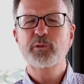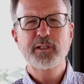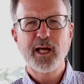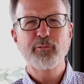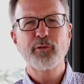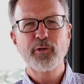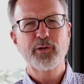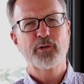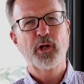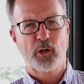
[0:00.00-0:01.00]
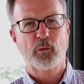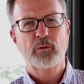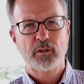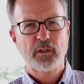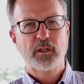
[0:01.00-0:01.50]
You never know.
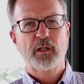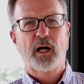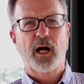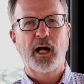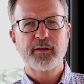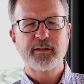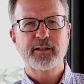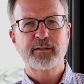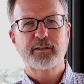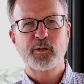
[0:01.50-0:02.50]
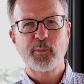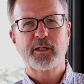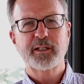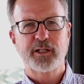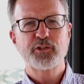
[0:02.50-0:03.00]
I think
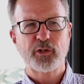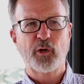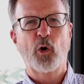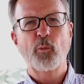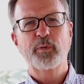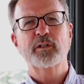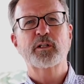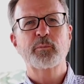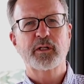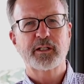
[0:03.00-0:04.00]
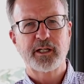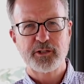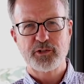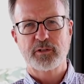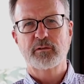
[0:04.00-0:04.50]
communication, open
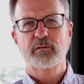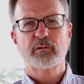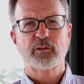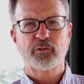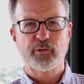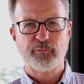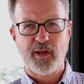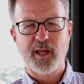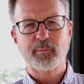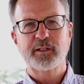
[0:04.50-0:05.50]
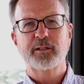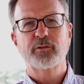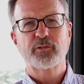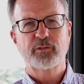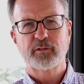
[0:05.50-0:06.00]
communication, because the family
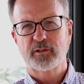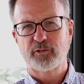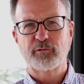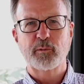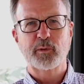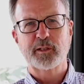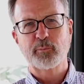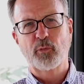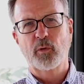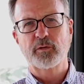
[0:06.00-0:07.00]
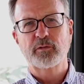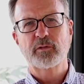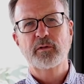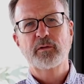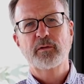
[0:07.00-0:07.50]
is extremely important
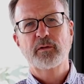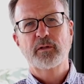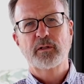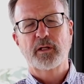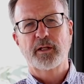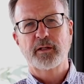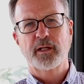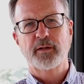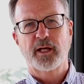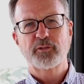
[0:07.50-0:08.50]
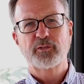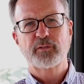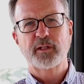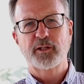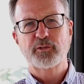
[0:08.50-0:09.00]
and, and
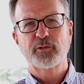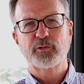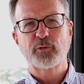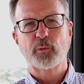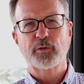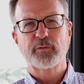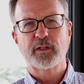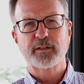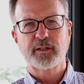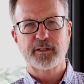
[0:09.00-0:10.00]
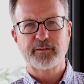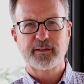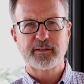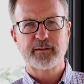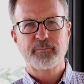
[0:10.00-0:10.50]
that's, that's the sort of thing that I
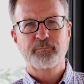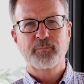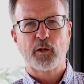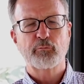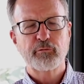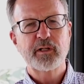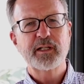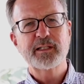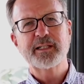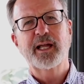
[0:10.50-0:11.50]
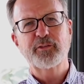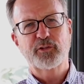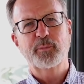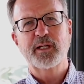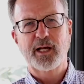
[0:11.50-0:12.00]
think really has
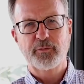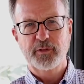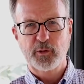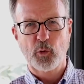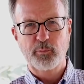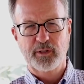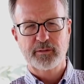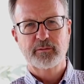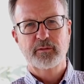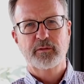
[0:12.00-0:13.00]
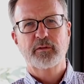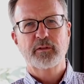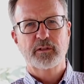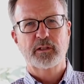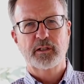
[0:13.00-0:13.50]
to be out in the open.
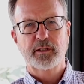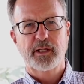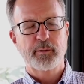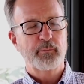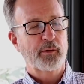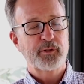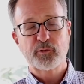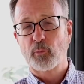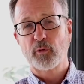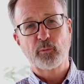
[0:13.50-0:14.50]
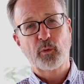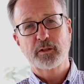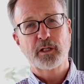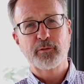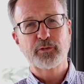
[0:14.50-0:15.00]
Uh, and maybe it's more than
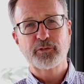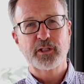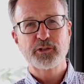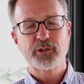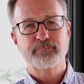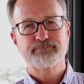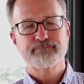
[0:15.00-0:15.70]
one conversation.